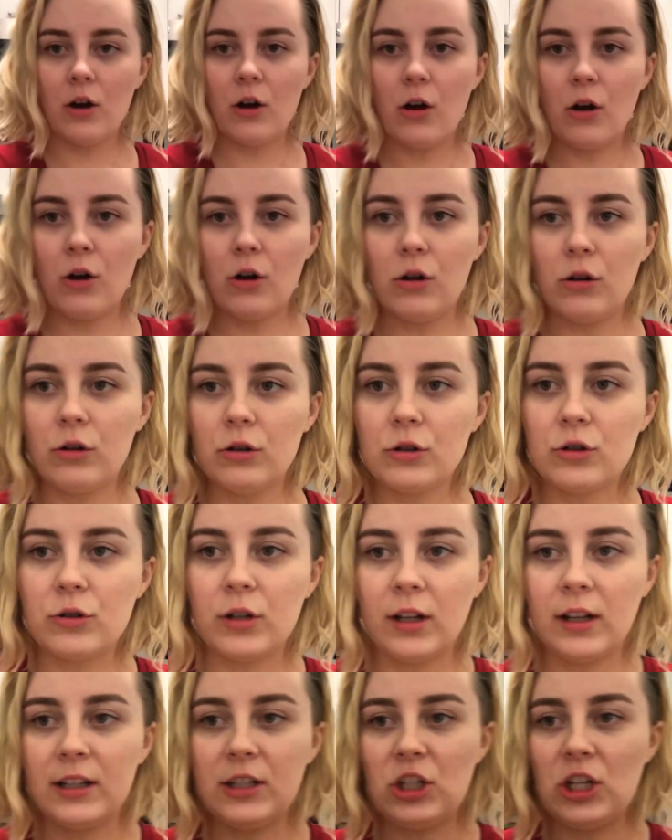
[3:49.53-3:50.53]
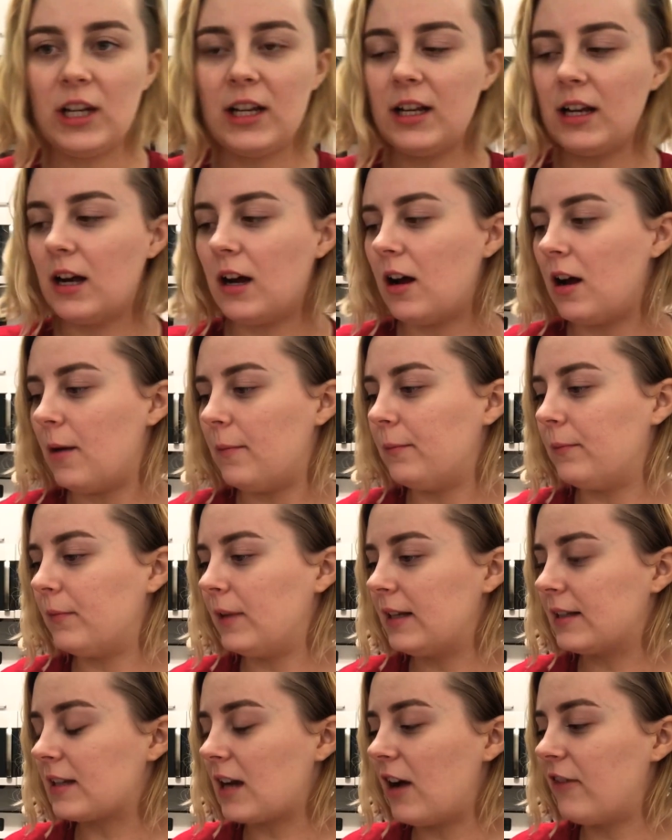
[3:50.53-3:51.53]
Whole Trilogy.
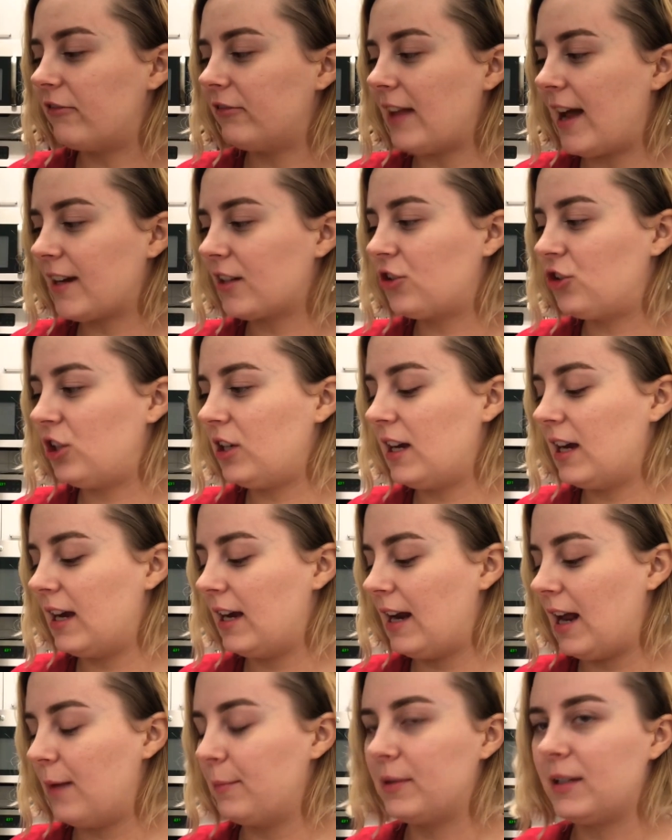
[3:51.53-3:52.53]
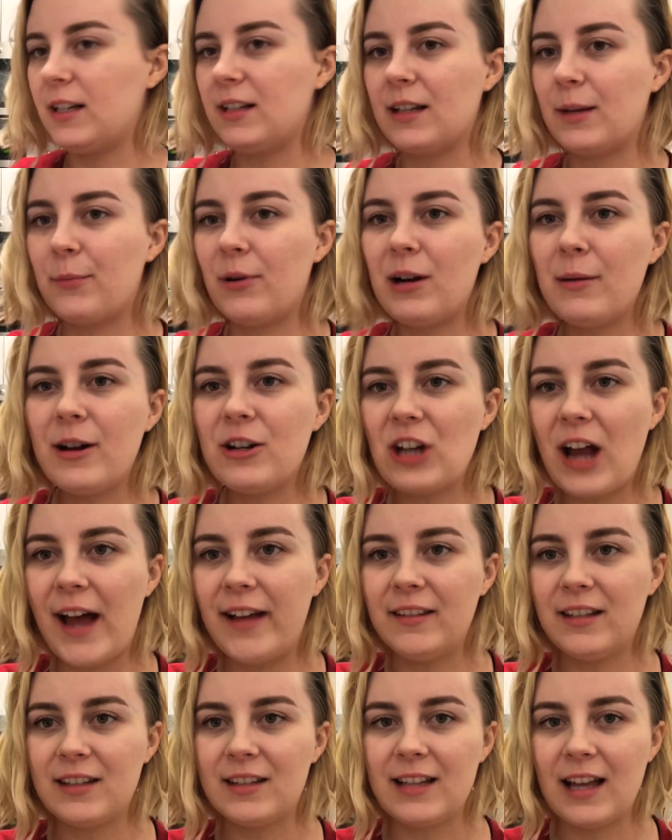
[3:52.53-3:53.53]
It's got flax, chia, and hemp seeds. I pretty much
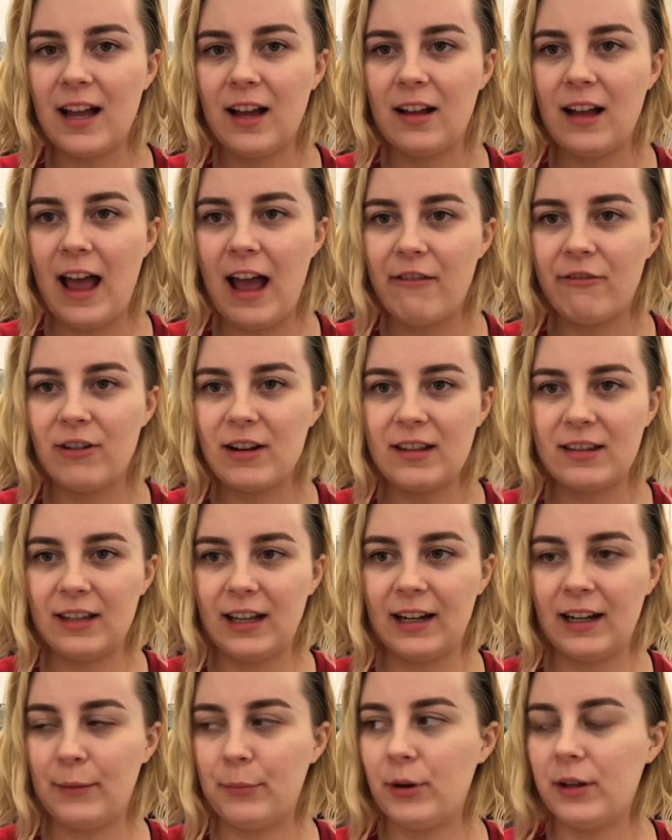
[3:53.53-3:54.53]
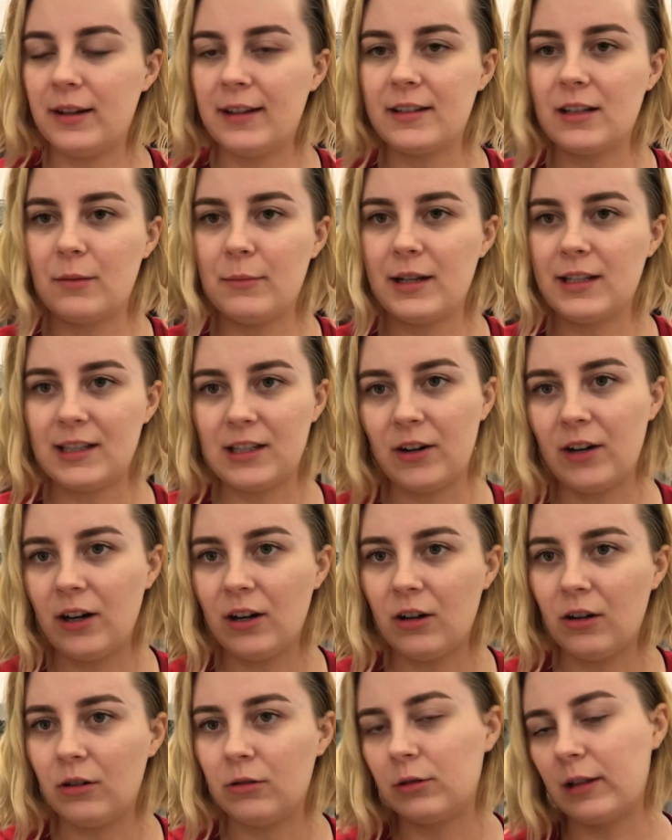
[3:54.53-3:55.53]
add this to everything. I put this on my
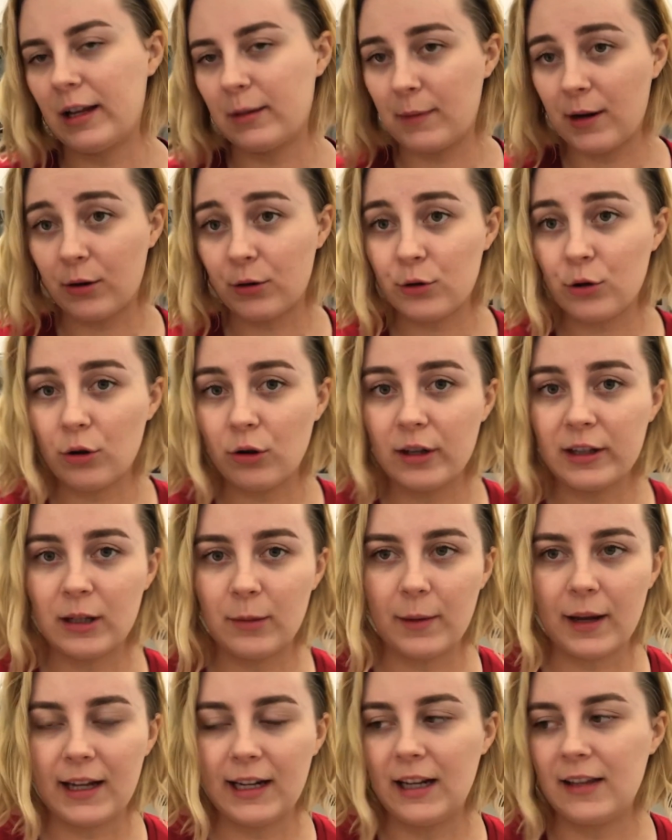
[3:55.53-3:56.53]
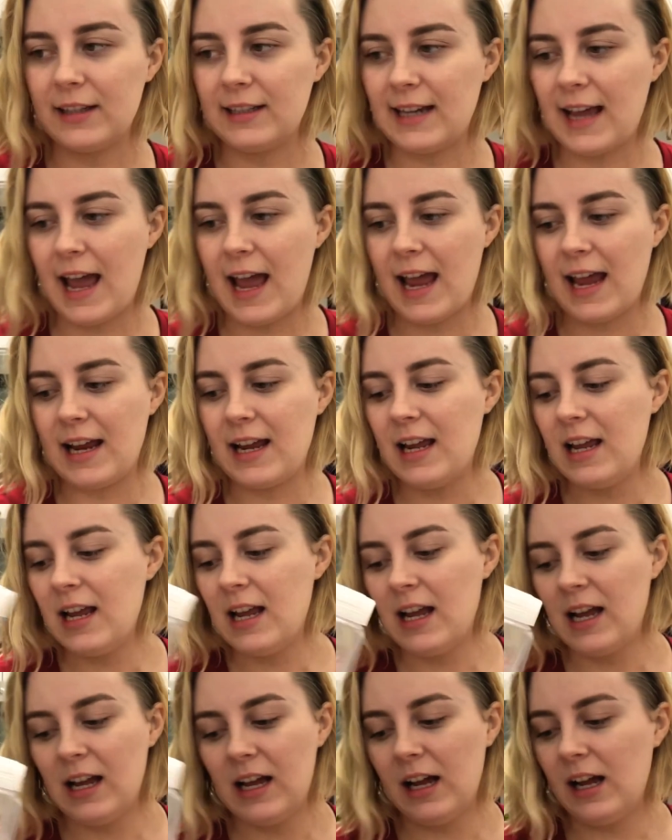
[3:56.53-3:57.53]
cereal or like my granola at the beginning of the day.
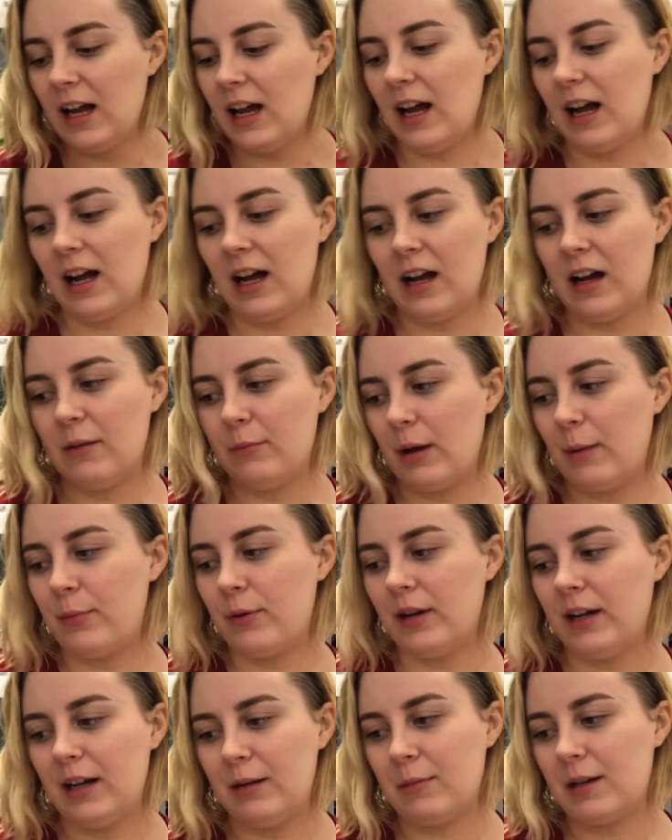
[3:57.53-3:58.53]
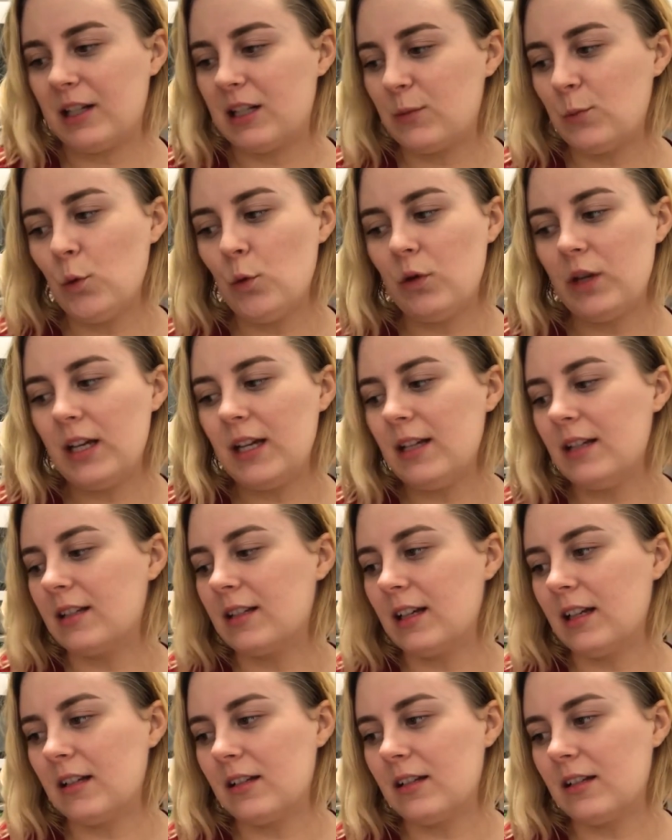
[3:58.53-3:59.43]
I put it in my smoothies.